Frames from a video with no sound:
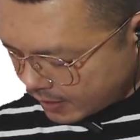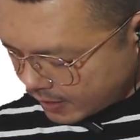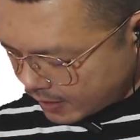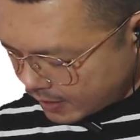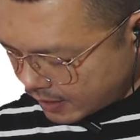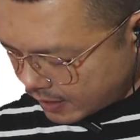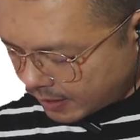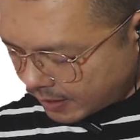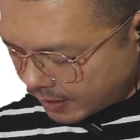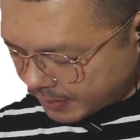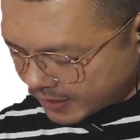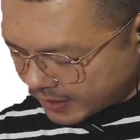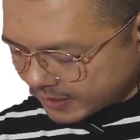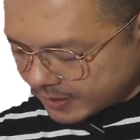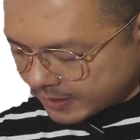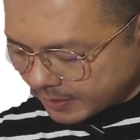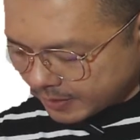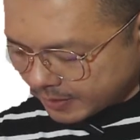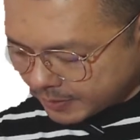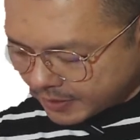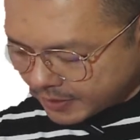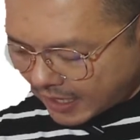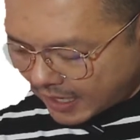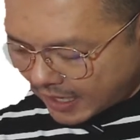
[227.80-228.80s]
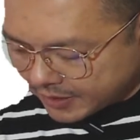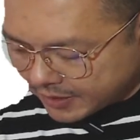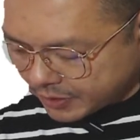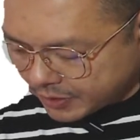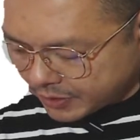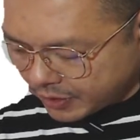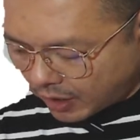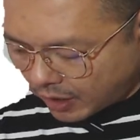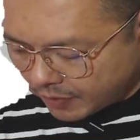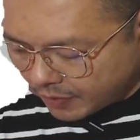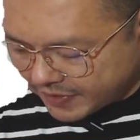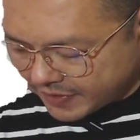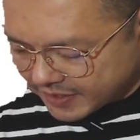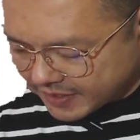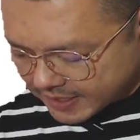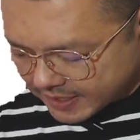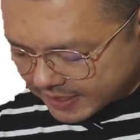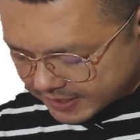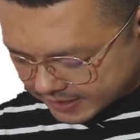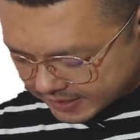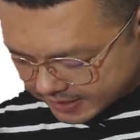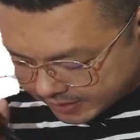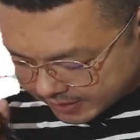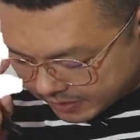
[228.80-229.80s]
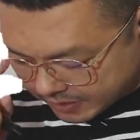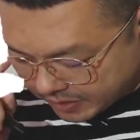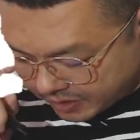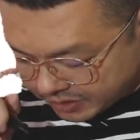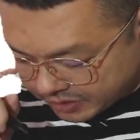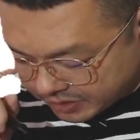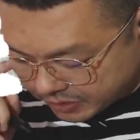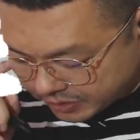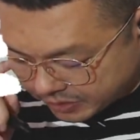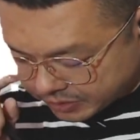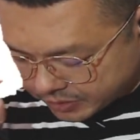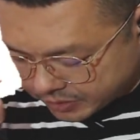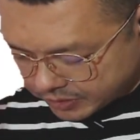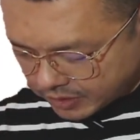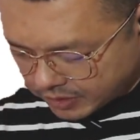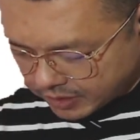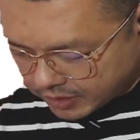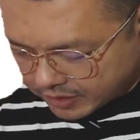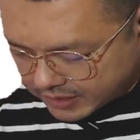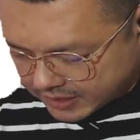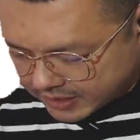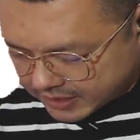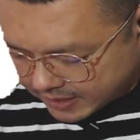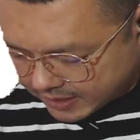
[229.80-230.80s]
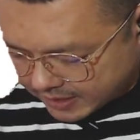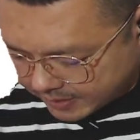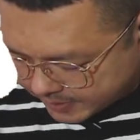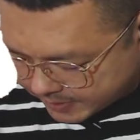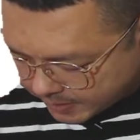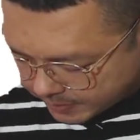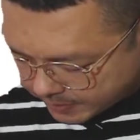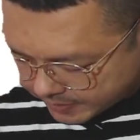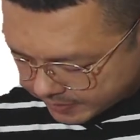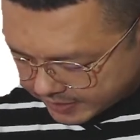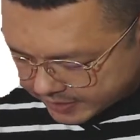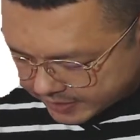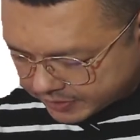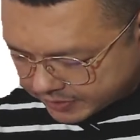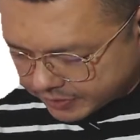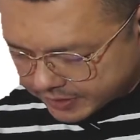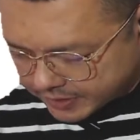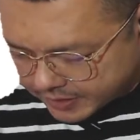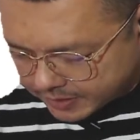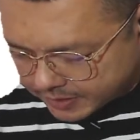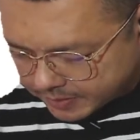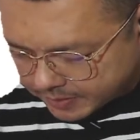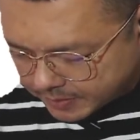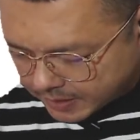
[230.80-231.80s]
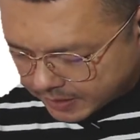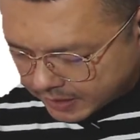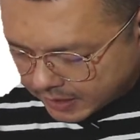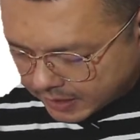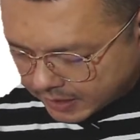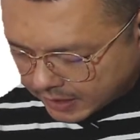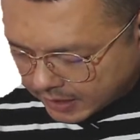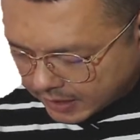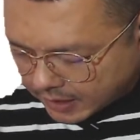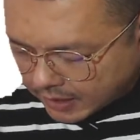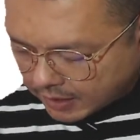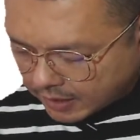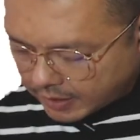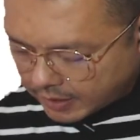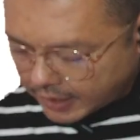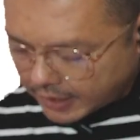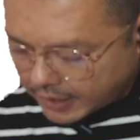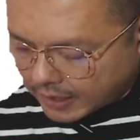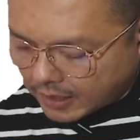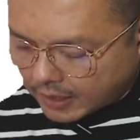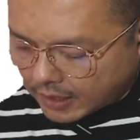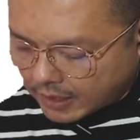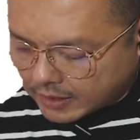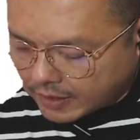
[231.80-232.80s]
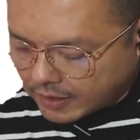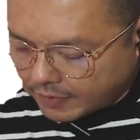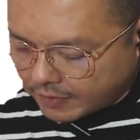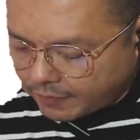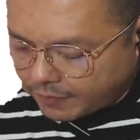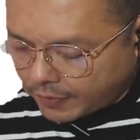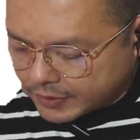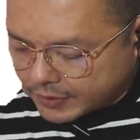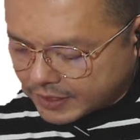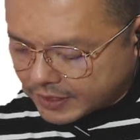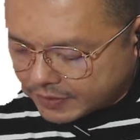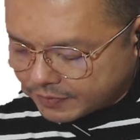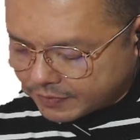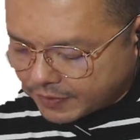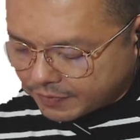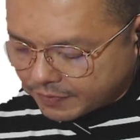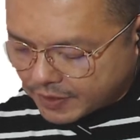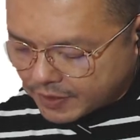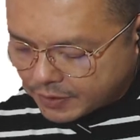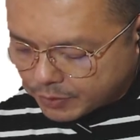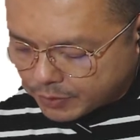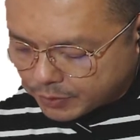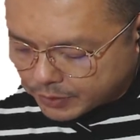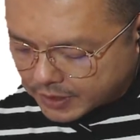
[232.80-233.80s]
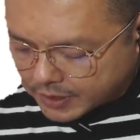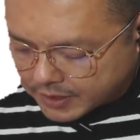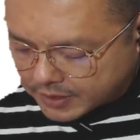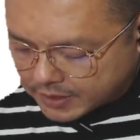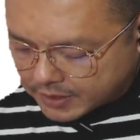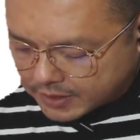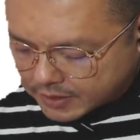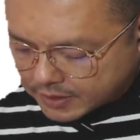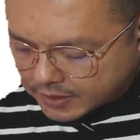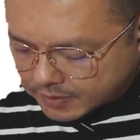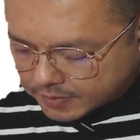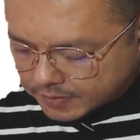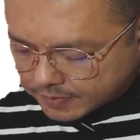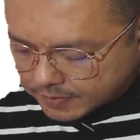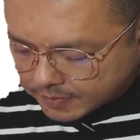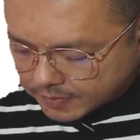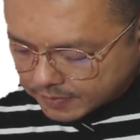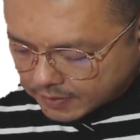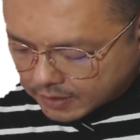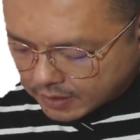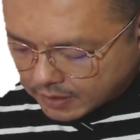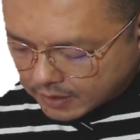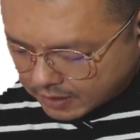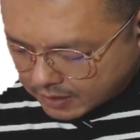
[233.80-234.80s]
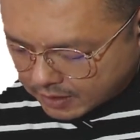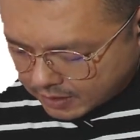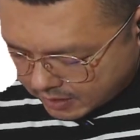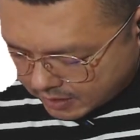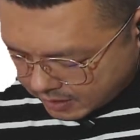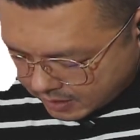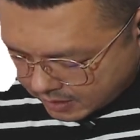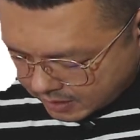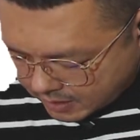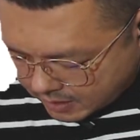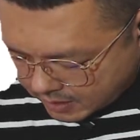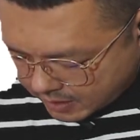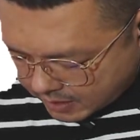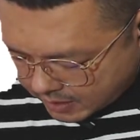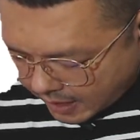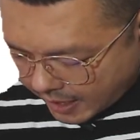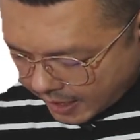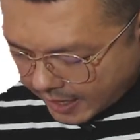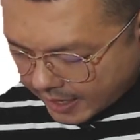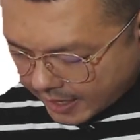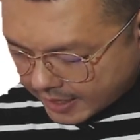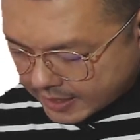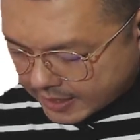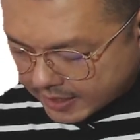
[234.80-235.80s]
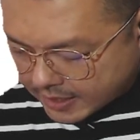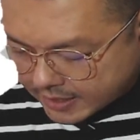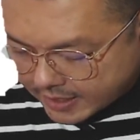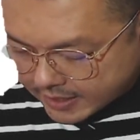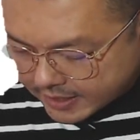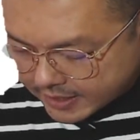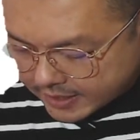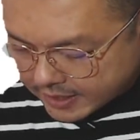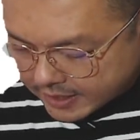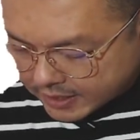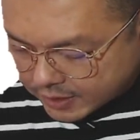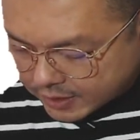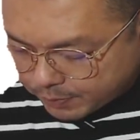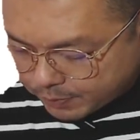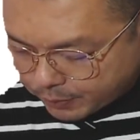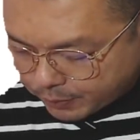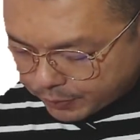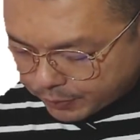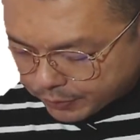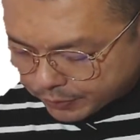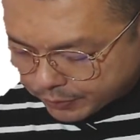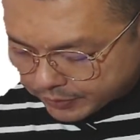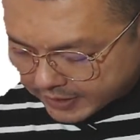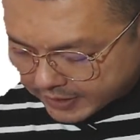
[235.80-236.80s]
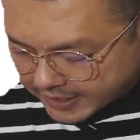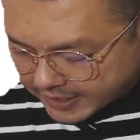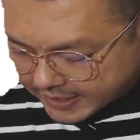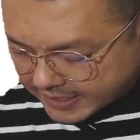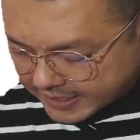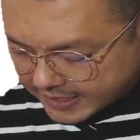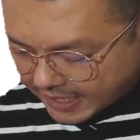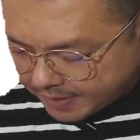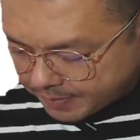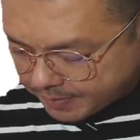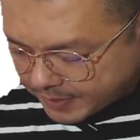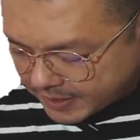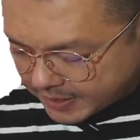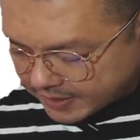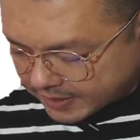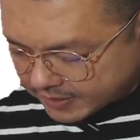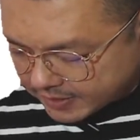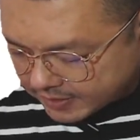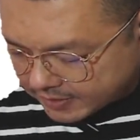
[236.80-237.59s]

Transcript: right? Because I'm gonna ask you the obvious things. You all should know some of these already, right? The force is 50 newtons, and the distance pulled is 8 meters.